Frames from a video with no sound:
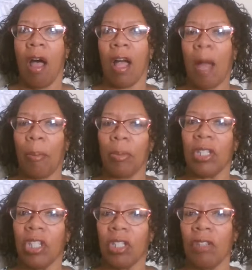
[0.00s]

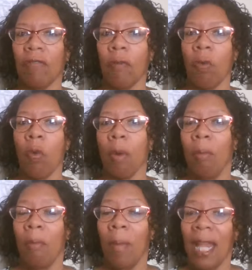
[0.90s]
competition for
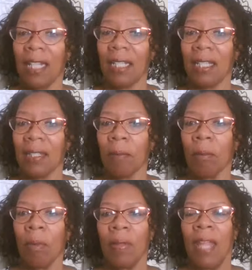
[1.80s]
mates,
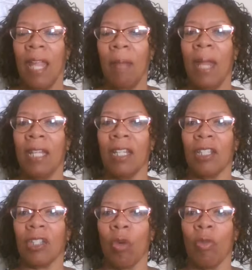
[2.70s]
they made it
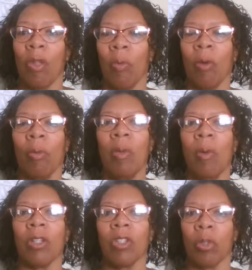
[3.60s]
so that, well, we
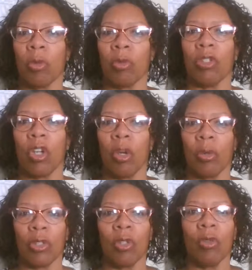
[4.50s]
want children to go
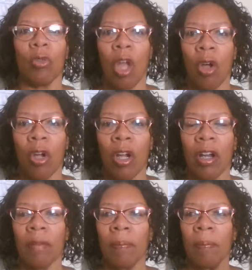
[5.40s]
to school
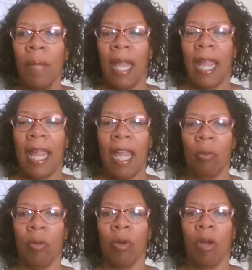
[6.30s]
longer
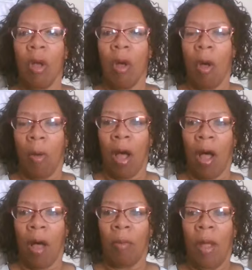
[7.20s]
and we'll
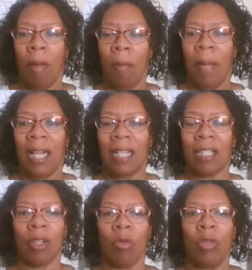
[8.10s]
make it
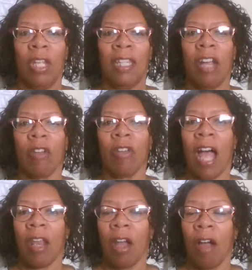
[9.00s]
so that they're
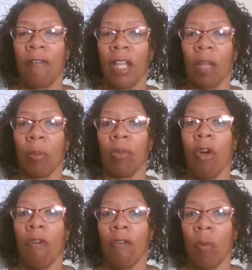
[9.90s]
not available
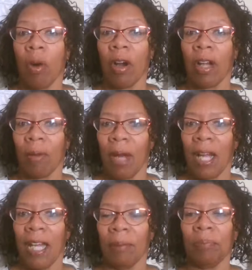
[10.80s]
for work,
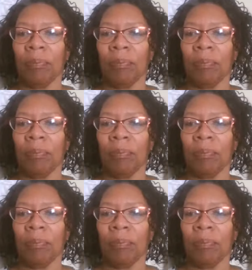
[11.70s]
right?